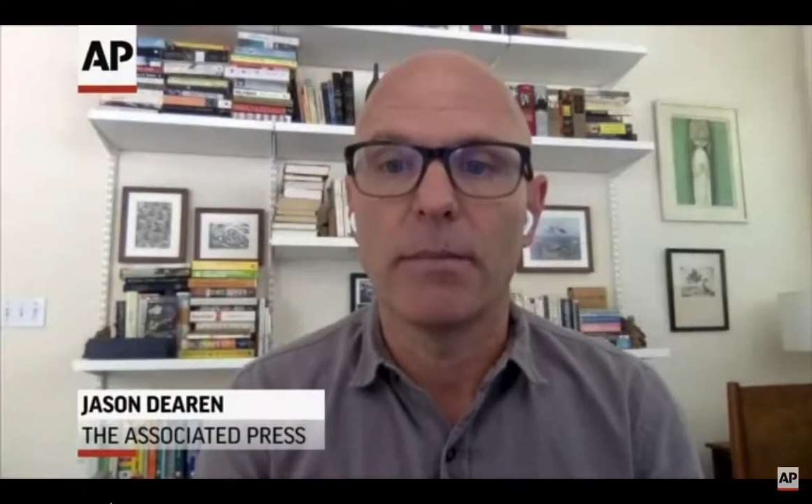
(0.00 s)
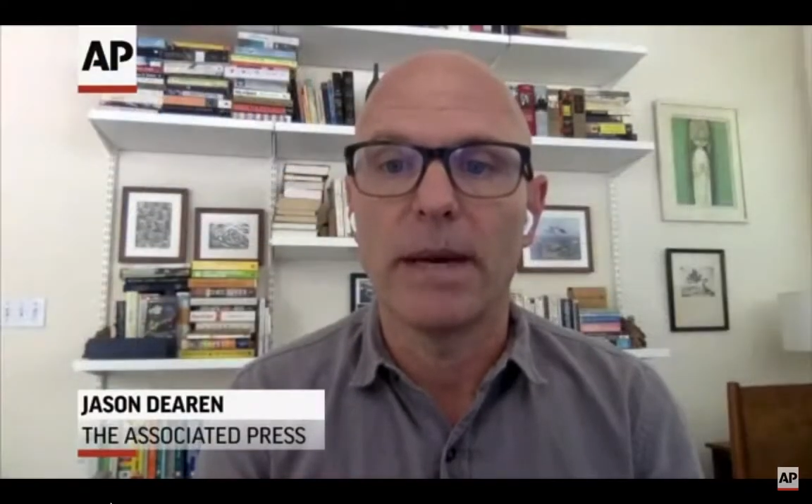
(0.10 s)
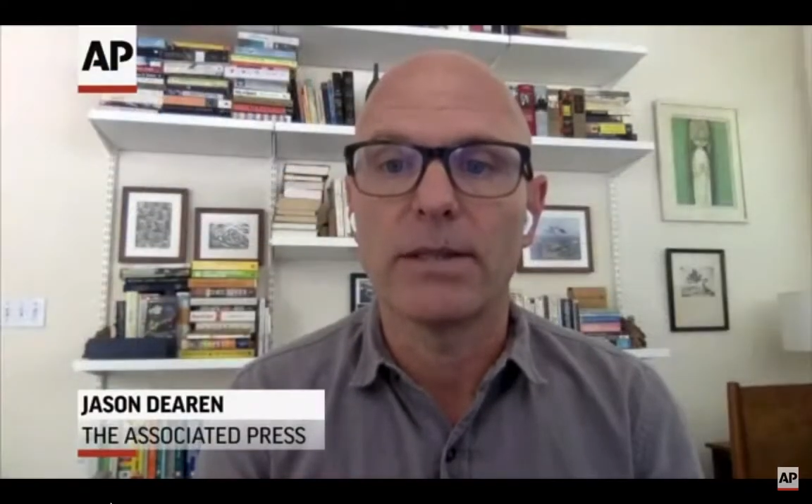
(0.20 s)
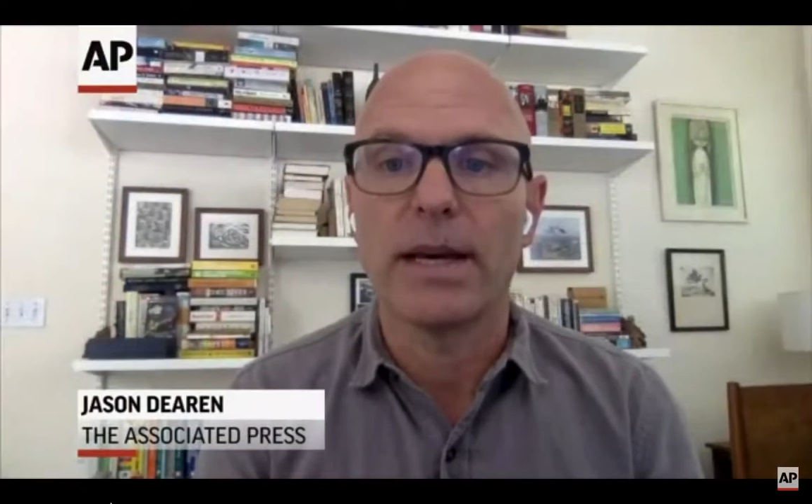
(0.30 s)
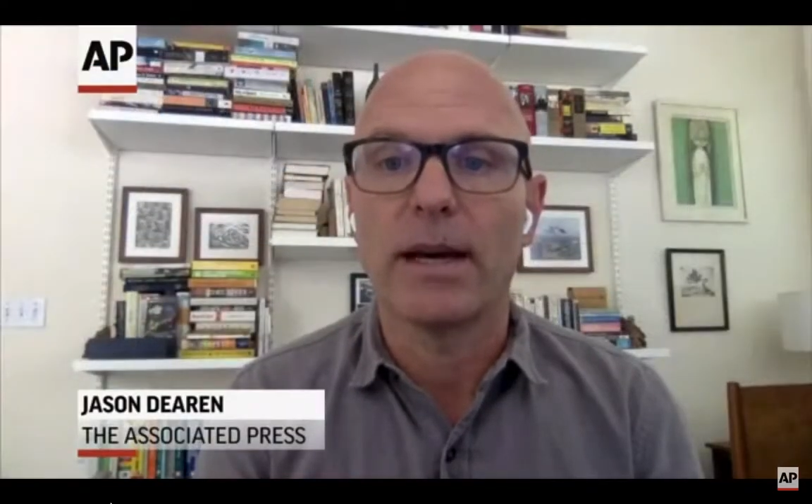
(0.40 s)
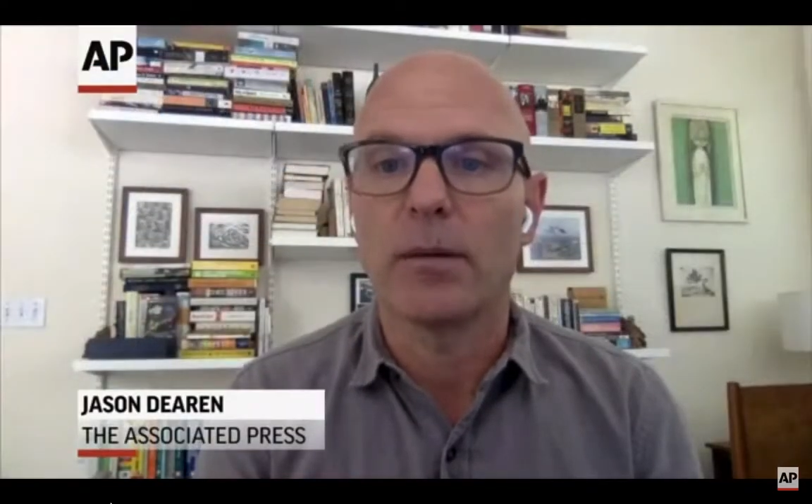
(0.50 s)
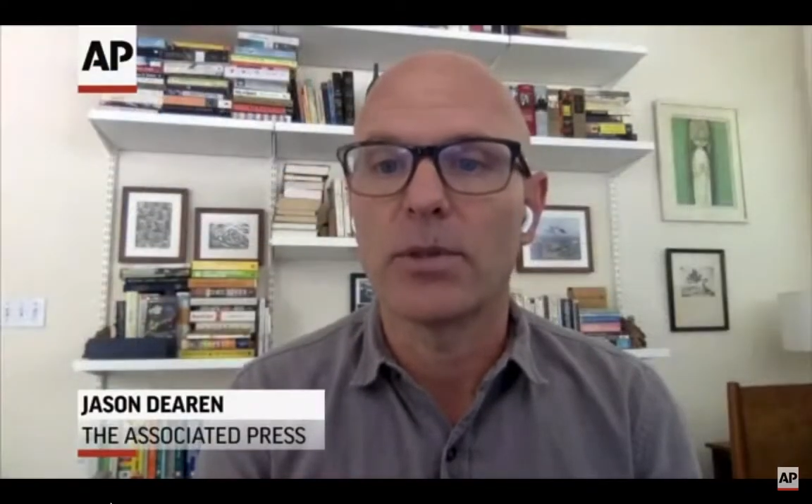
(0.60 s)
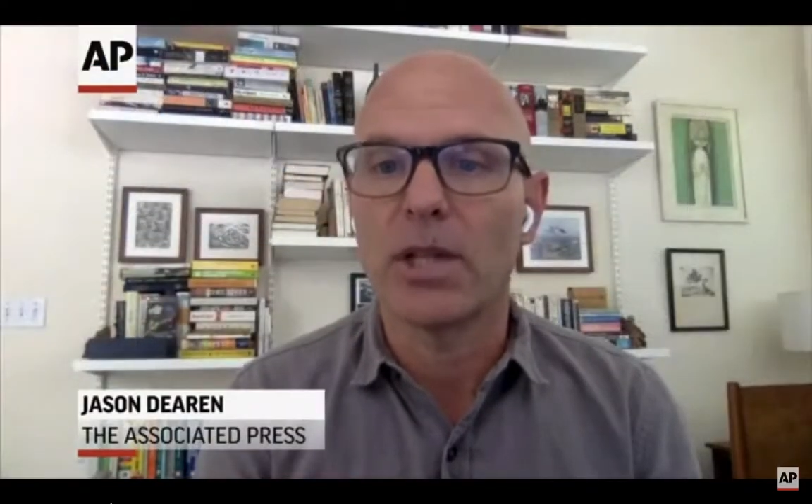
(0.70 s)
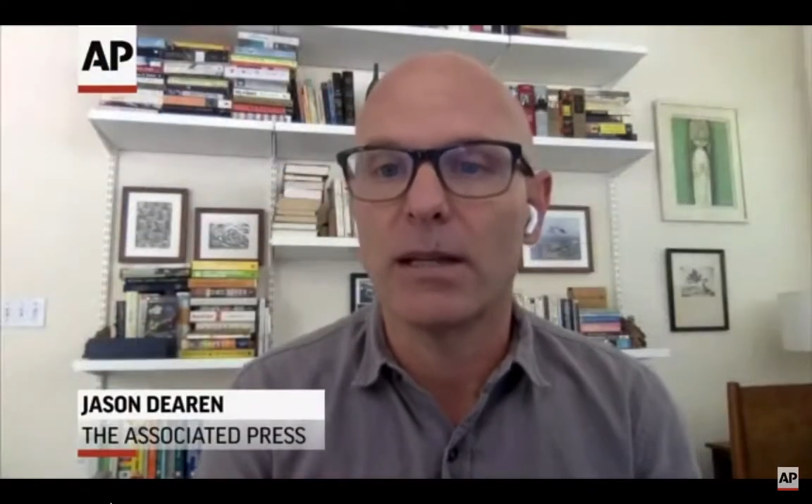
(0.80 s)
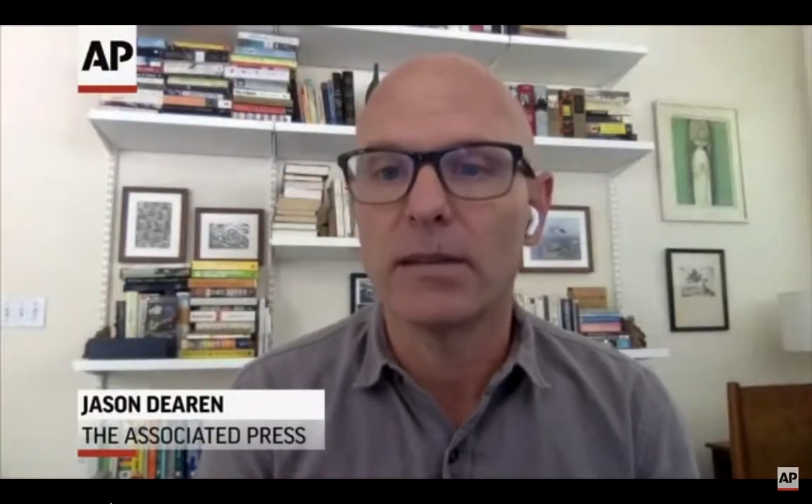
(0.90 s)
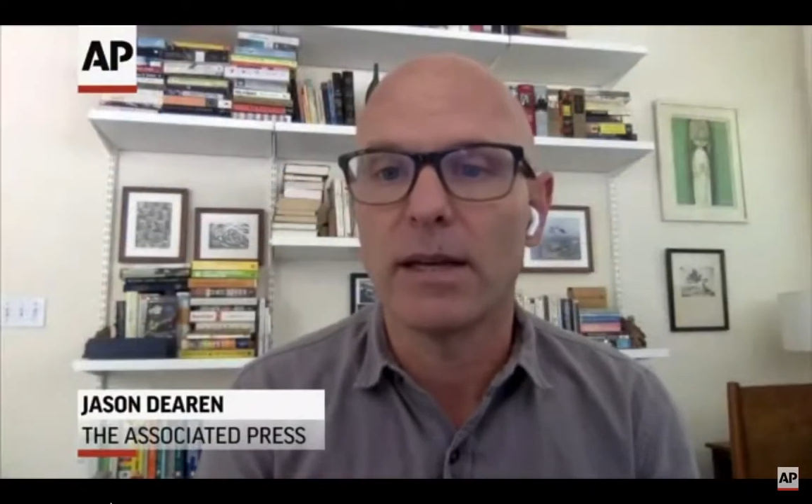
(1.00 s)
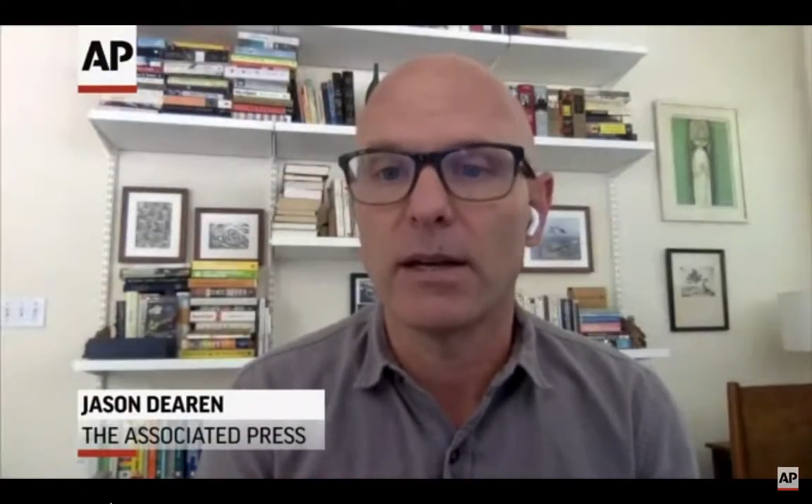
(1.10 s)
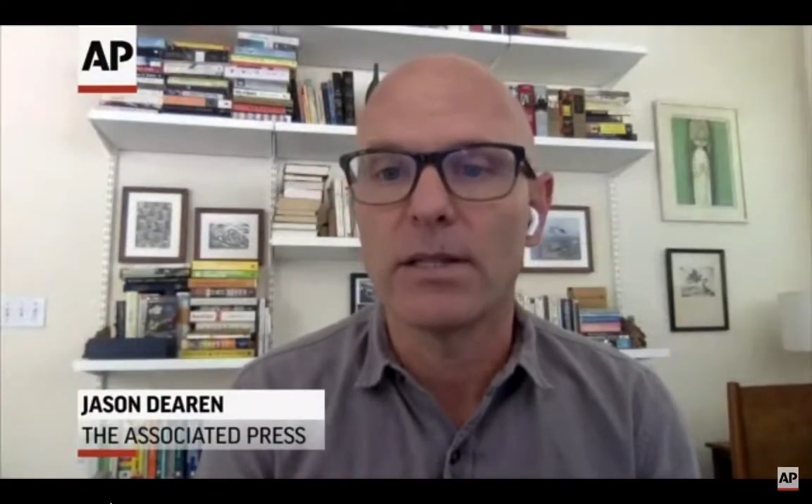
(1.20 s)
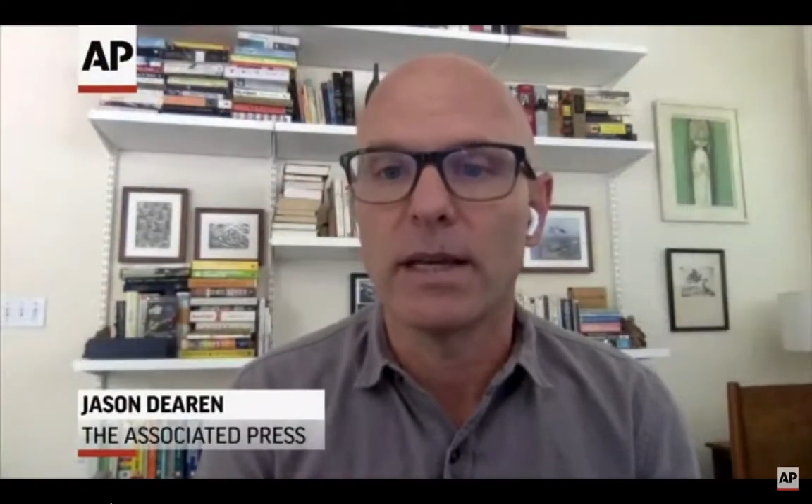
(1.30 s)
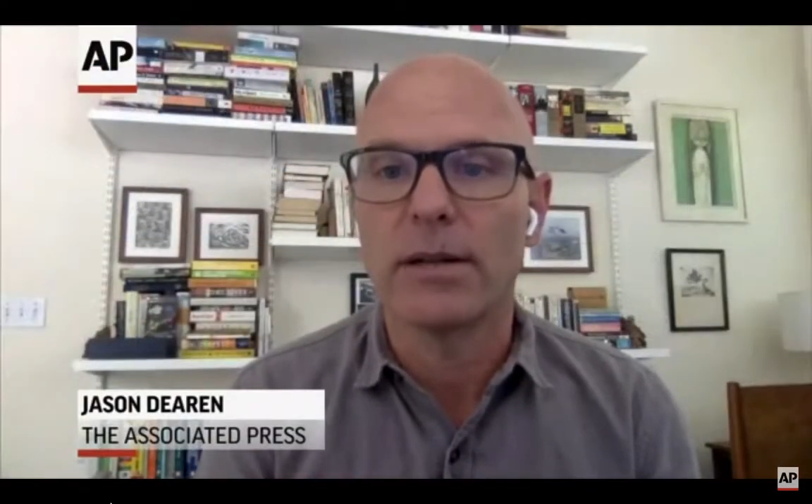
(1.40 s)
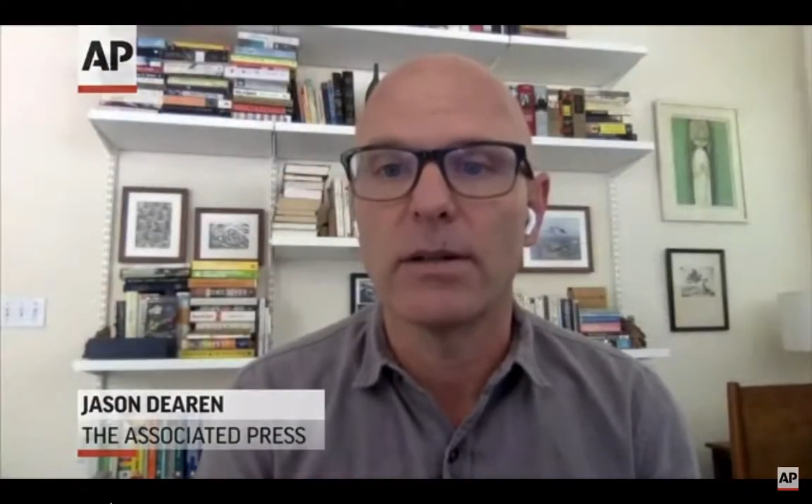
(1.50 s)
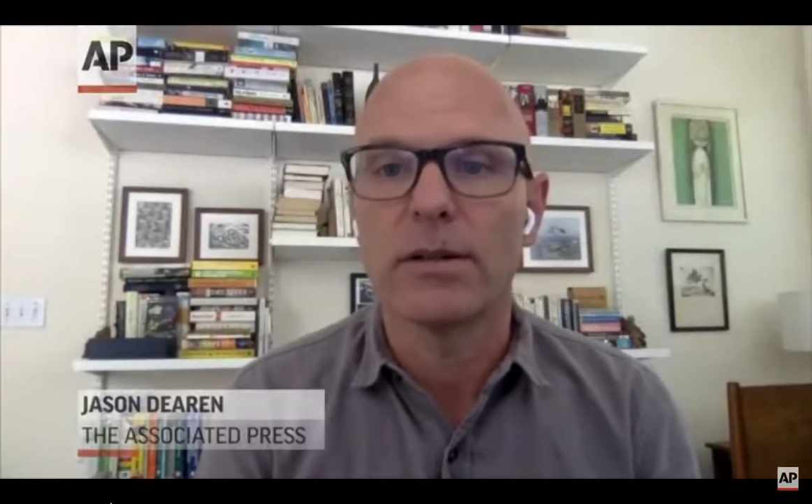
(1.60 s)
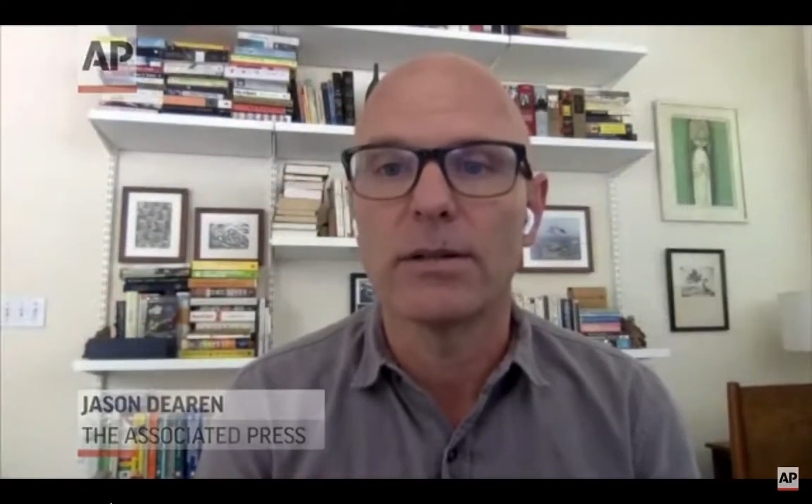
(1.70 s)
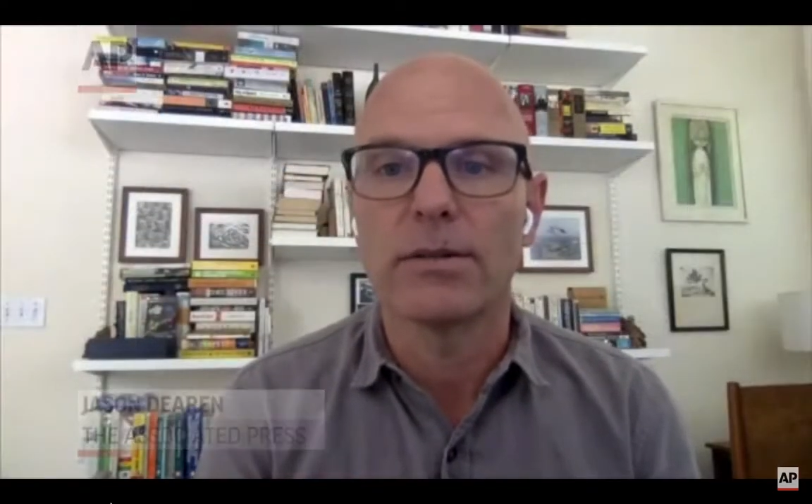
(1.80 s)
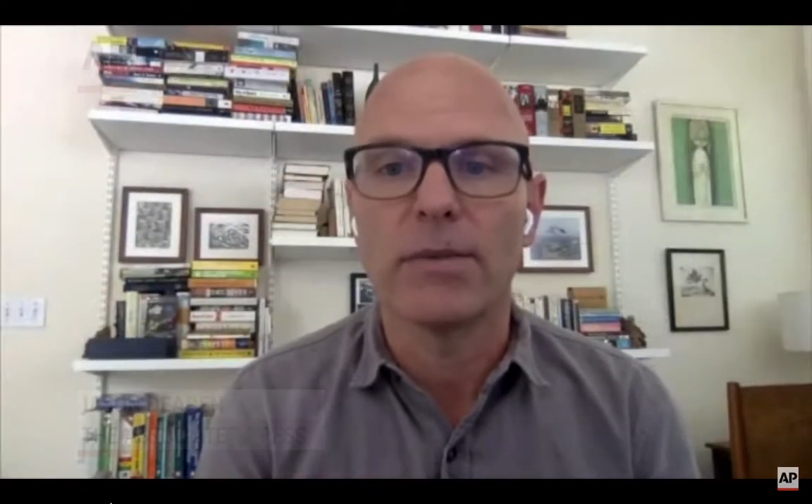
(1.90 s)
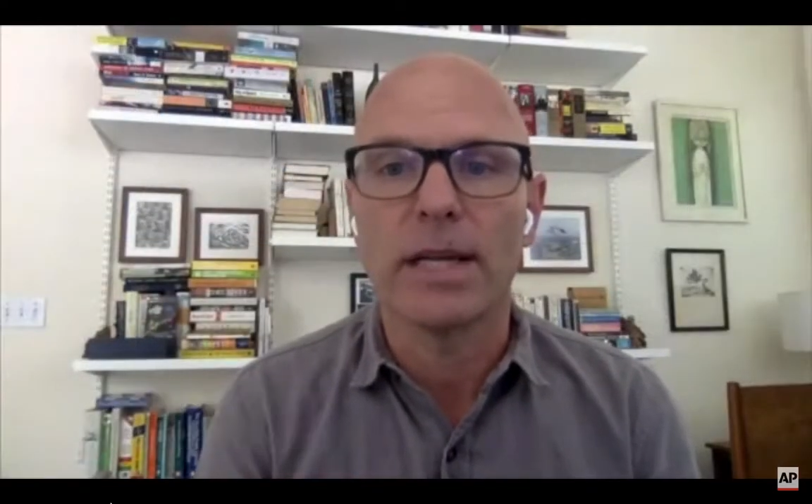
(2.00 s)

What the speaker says: meant to help childcare centers,